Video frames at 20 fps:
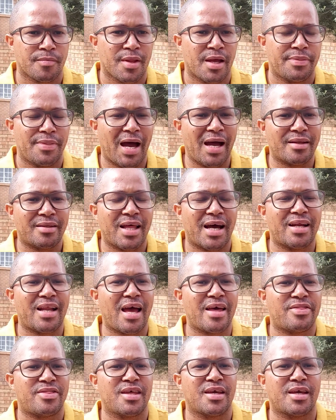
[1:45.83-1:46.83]
That I
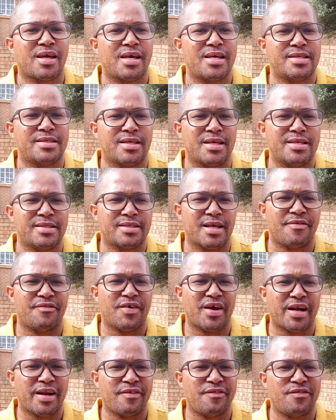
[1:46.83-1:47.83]
think is a
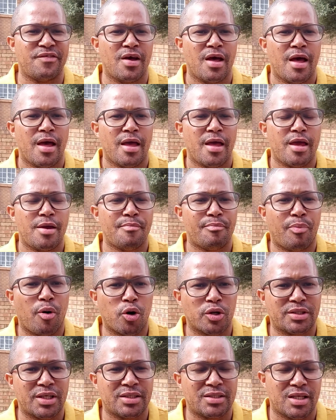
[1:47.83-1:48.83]
very
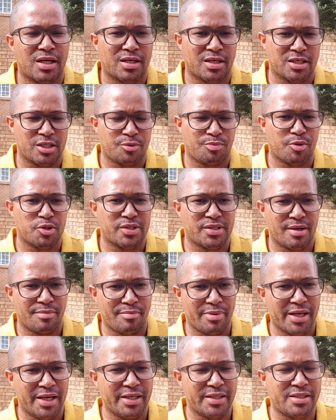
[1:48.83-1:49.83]
important
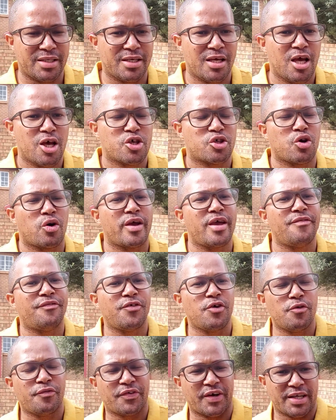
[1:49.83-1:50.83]
responsibility. So if
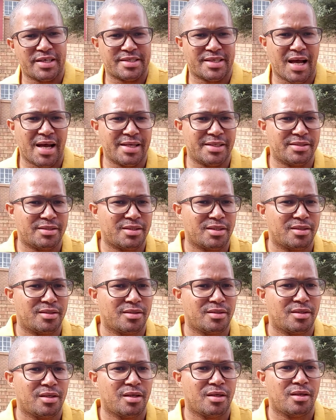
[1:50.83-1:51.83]
you've resigned,
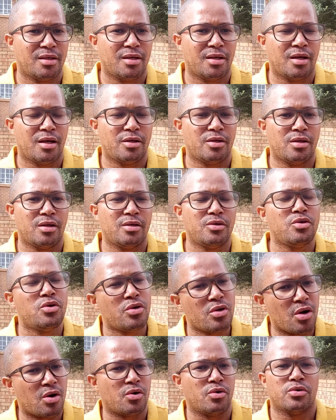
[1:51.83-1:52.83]
you
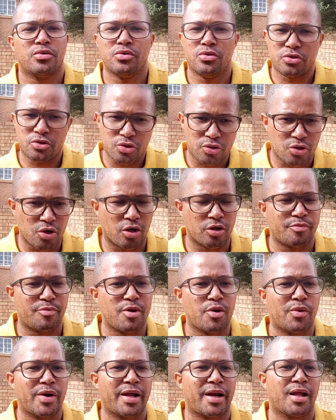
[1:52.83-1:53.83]
know you should not be
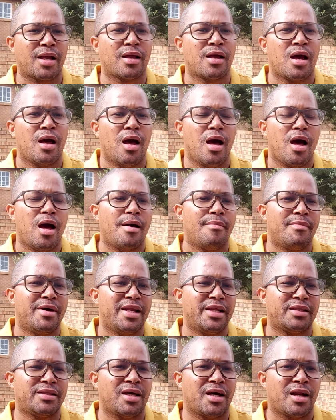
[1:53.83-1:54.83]
wearing a
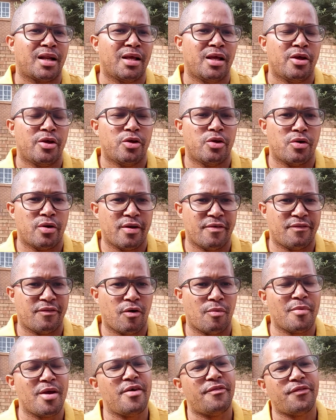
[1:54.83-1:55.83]
military
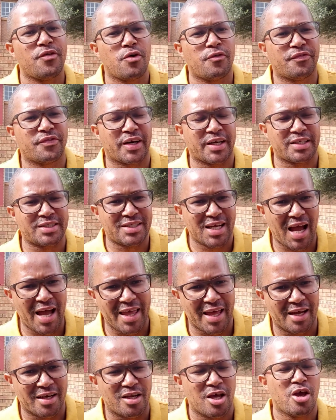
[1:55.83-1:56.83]
uniform. If you've
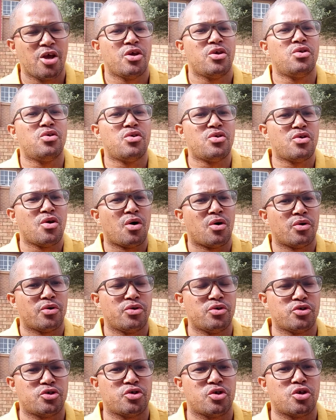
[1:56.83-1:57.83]
retired, you know
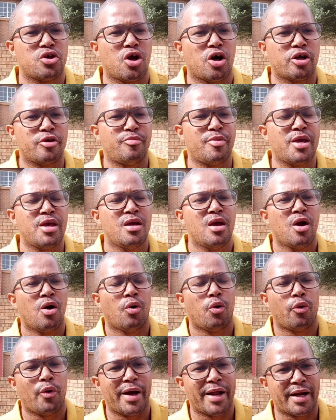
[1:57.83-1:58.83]
you should not be
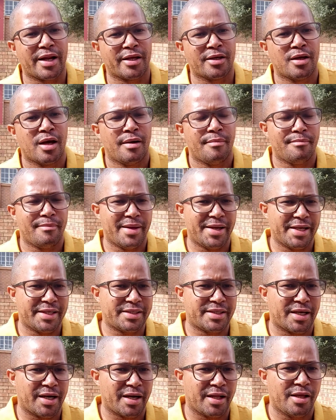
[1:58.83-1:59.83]
wearing
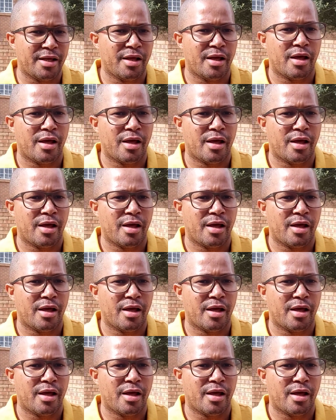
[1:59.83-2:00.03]
military